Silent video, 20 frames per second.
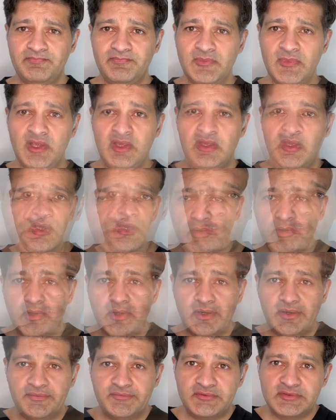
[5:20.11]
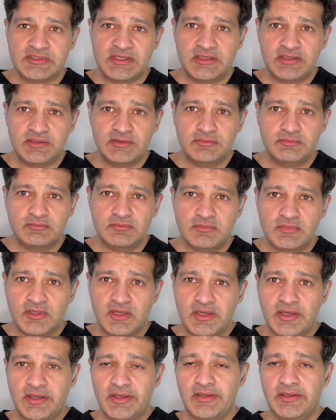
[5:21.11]
So I've taken
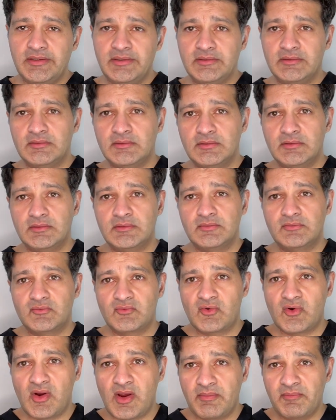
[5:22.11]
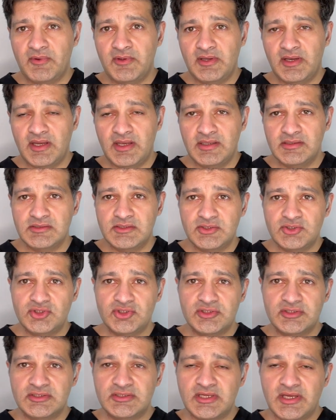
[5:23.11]
my rapid
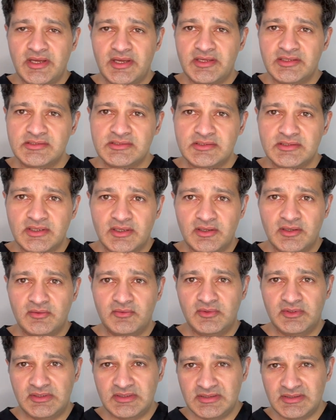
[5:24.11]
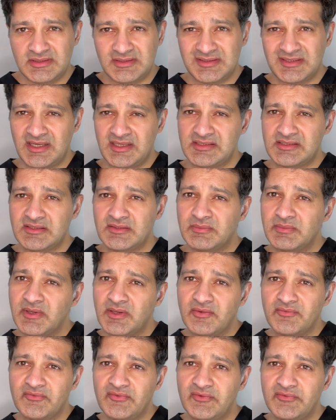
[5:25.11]
antigen test. We did the test
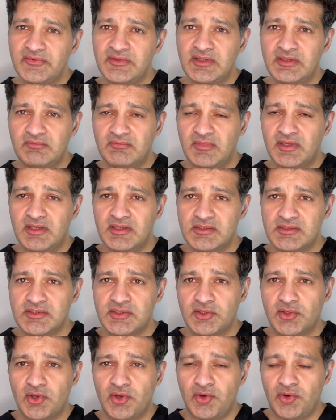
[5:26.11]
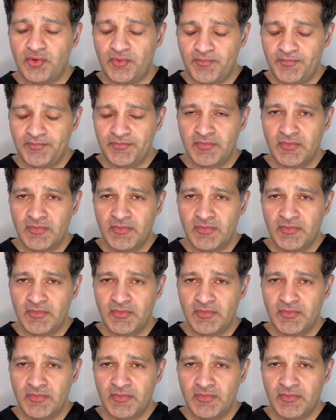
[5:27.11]
about 15 minutes ago,